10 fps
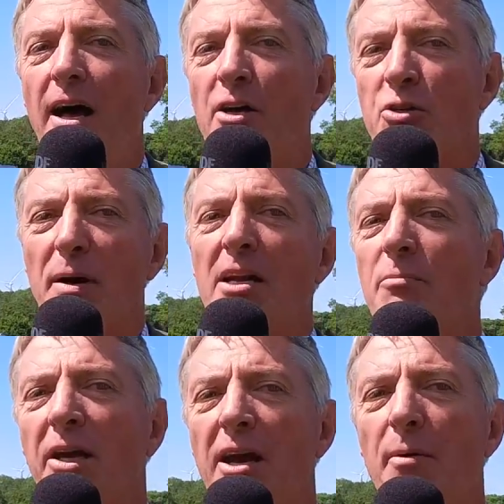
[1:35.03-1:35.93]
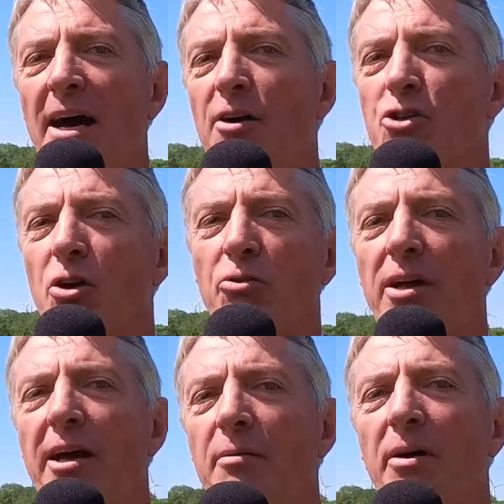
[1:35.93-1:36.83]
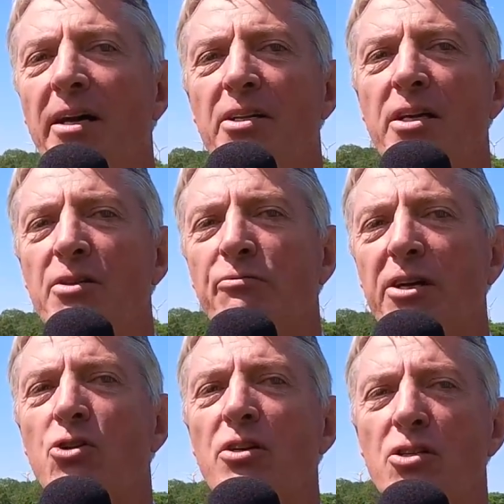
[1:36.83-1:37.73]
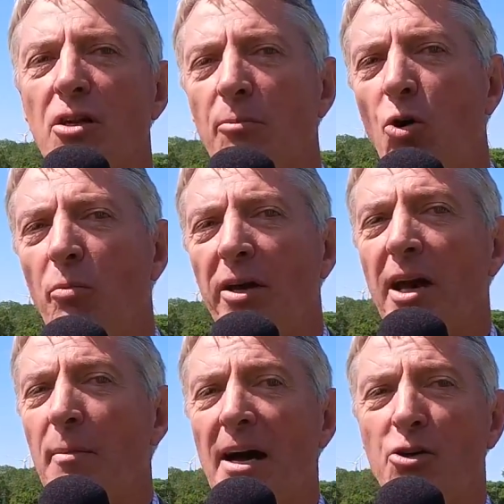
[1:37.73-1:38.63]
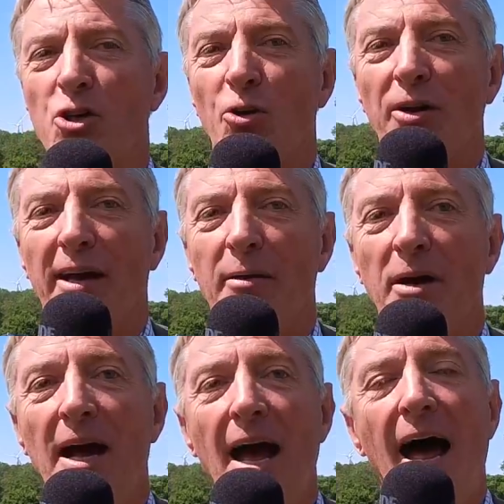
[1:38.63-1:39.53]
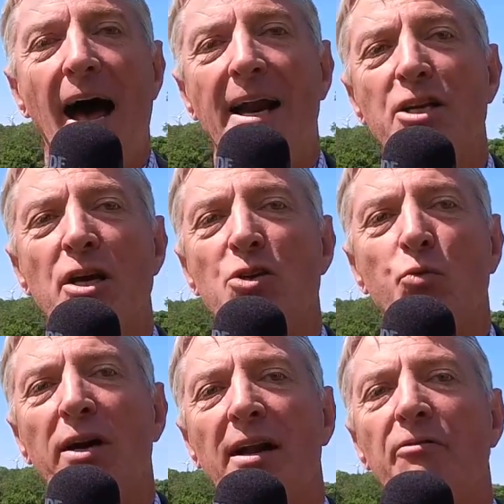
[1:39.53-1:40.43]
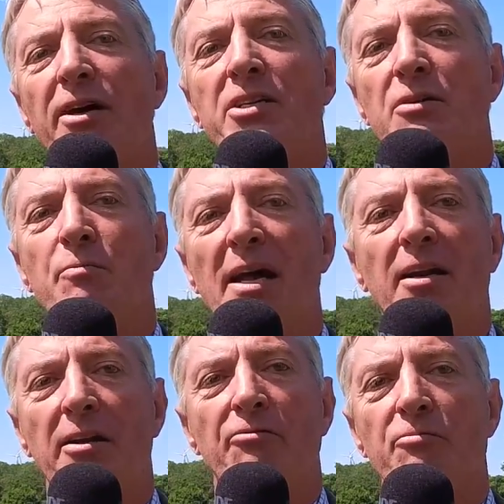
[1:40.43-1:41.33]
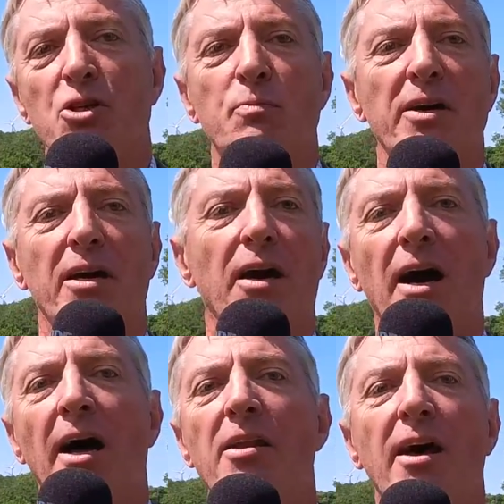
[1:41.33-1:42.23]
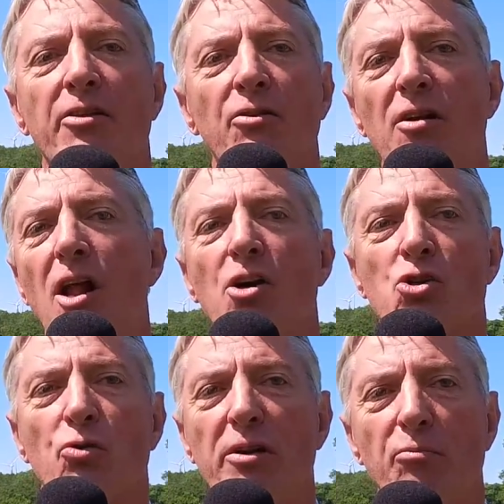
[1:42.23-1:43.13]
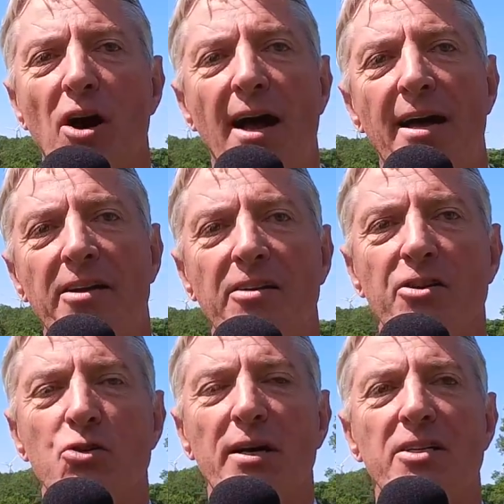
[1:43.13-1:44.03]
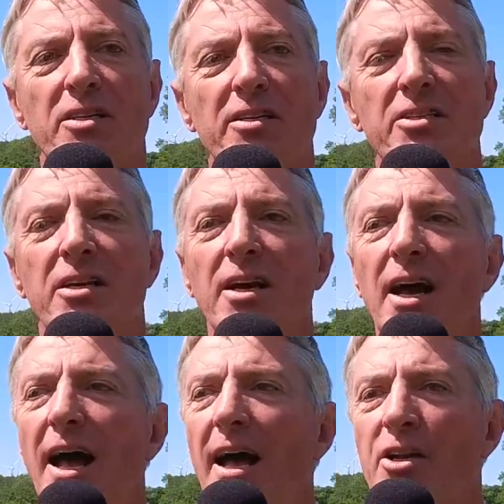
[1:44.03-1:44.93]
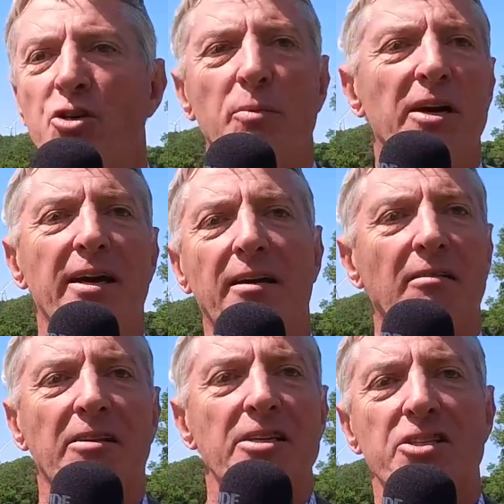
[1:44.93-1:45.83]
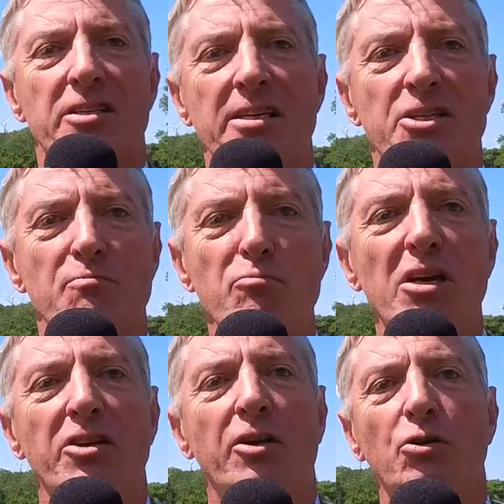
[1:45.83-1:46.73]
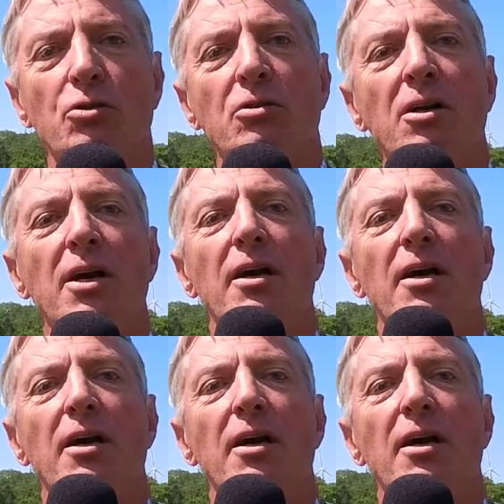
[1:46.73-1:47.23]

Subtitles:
So Bentley became a household name, and its victories at Le Mans became a household name. And it's what elevated Bentley from just being another luxury brand in the 20s to being this mythical